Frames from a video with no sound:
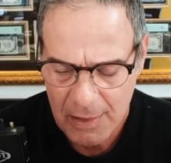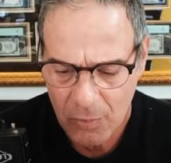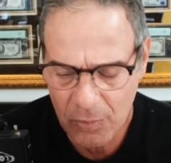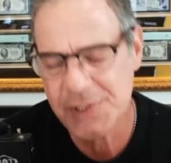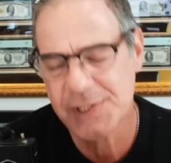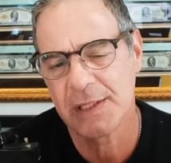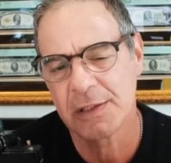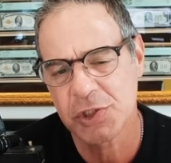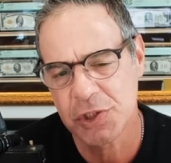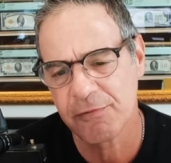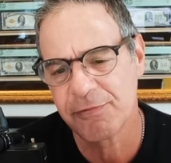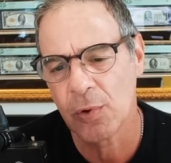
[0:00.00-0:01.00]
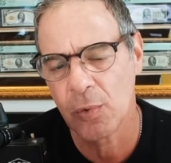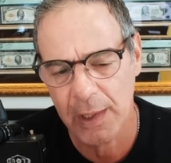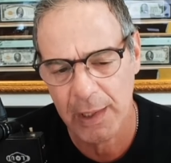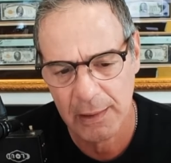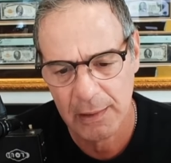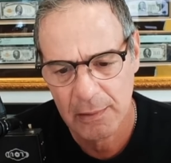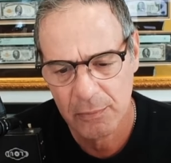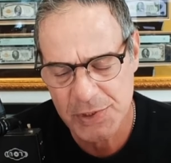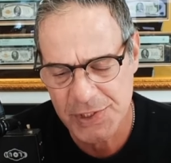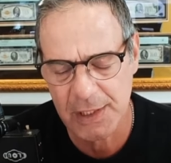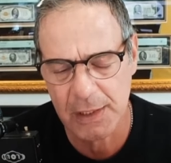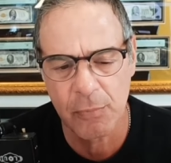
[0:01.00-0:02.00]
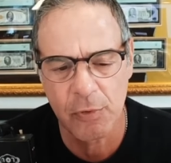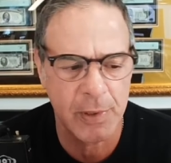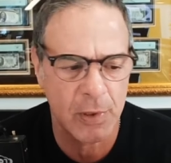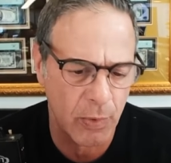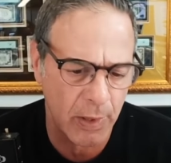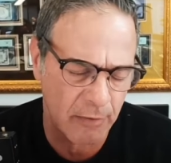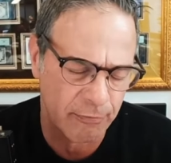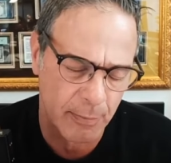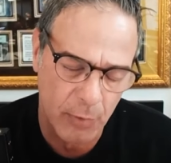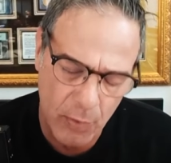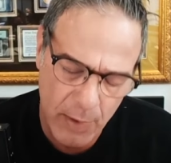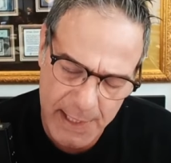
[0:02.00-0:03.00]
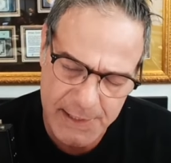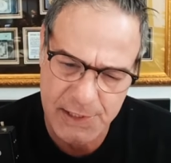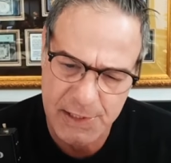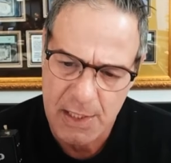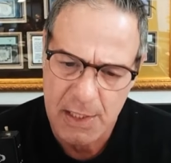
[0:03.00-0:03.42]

We're seeing a shift away. We're seeing a movement away from the West,